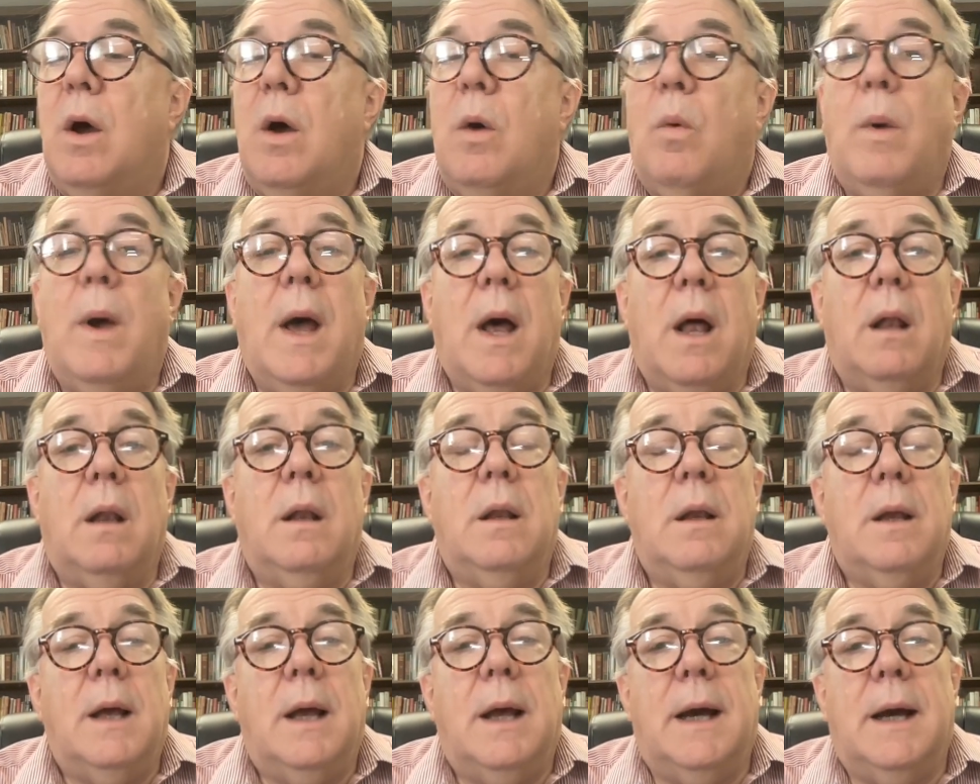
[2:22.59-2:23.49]
Well,
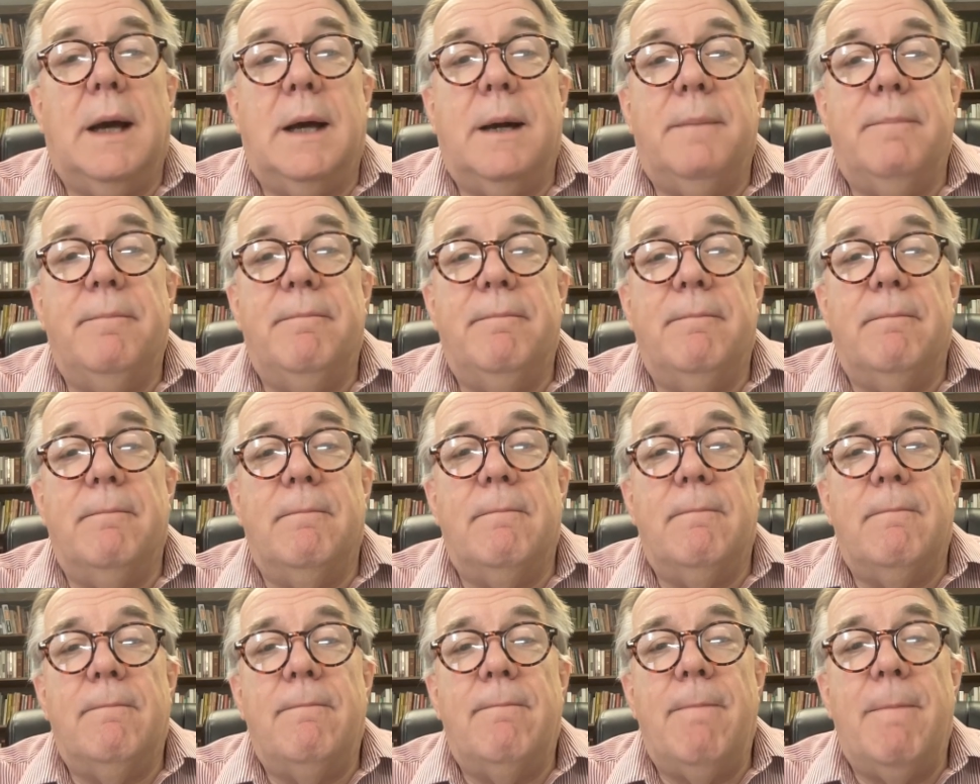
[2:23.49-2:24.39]
um,
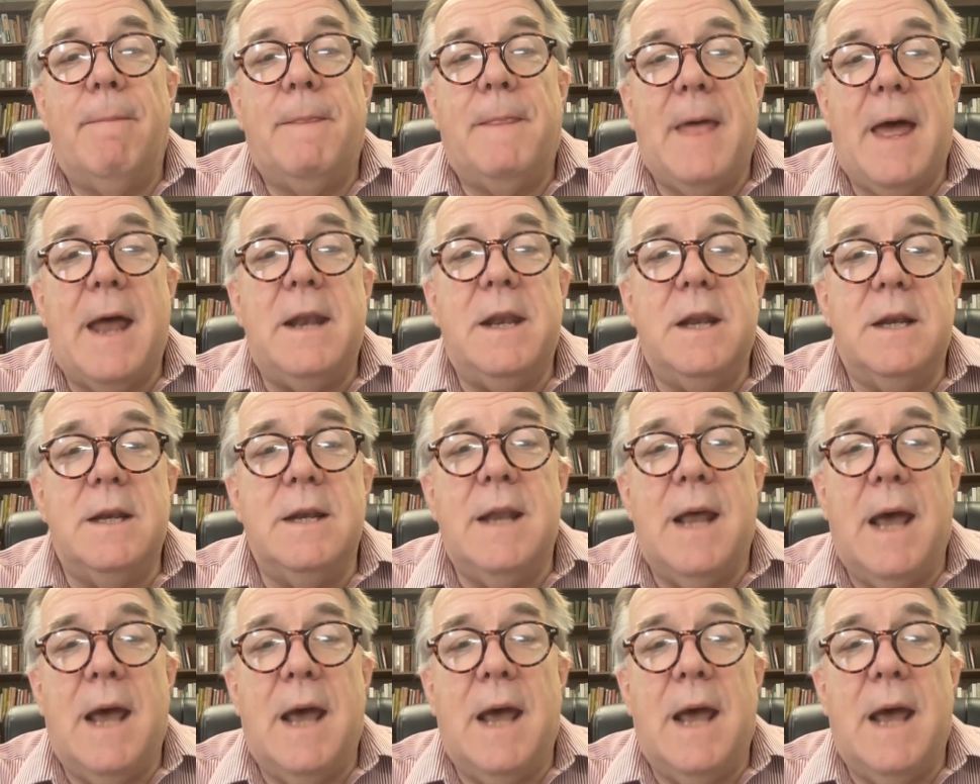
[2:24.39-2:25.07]
that didn't